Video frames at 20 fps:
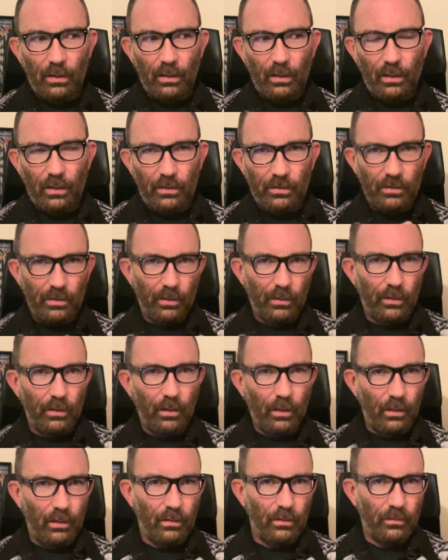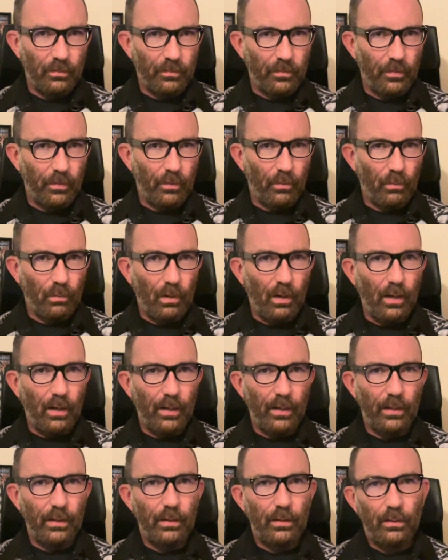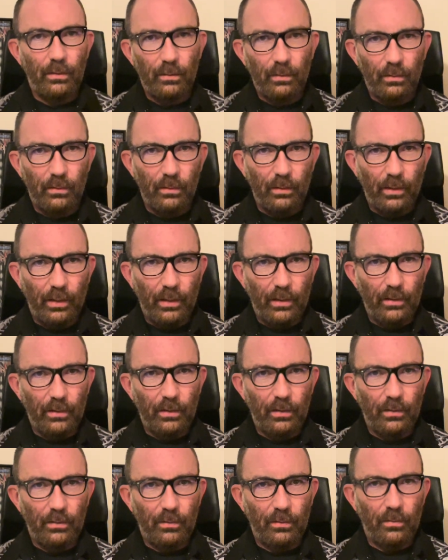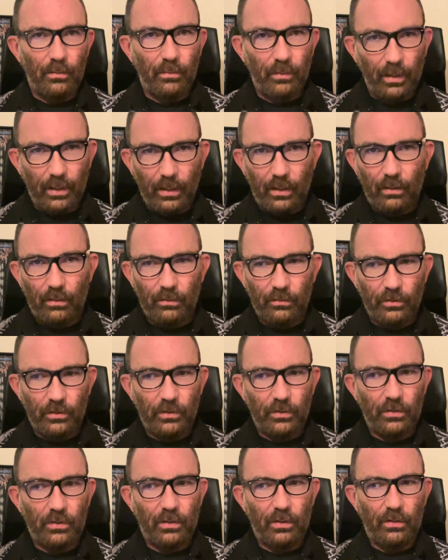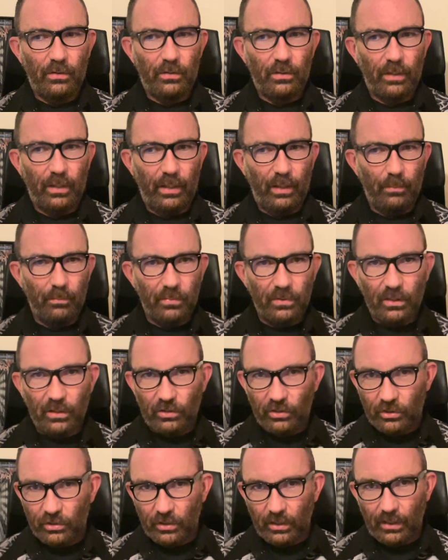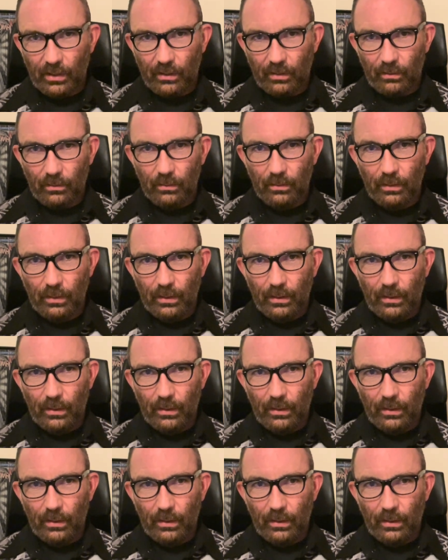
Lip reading: is along for the ride, and that they are just this empty shell,